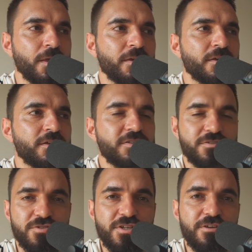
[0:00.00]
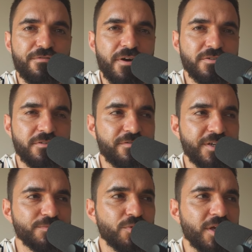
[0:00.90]
is usually found in
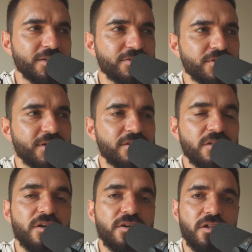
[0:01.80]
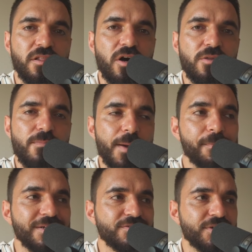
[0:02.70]
facebook ads you can learn a lot by
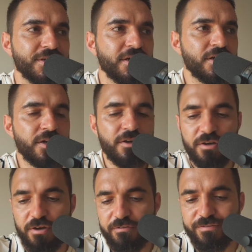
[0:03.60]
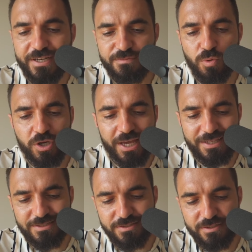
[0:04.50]
mastering facebook
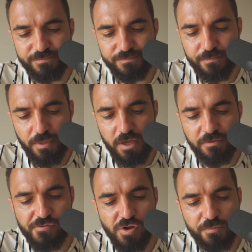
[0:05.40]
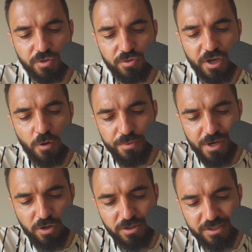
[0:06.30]
ads if you want me to help you
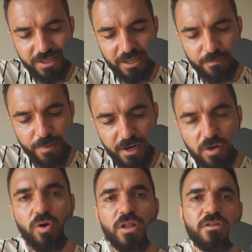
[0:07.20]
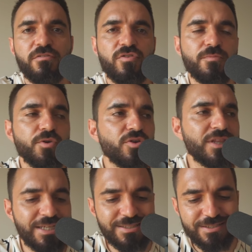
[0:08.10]
out get better quality from your
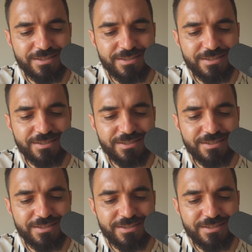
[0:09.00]
leads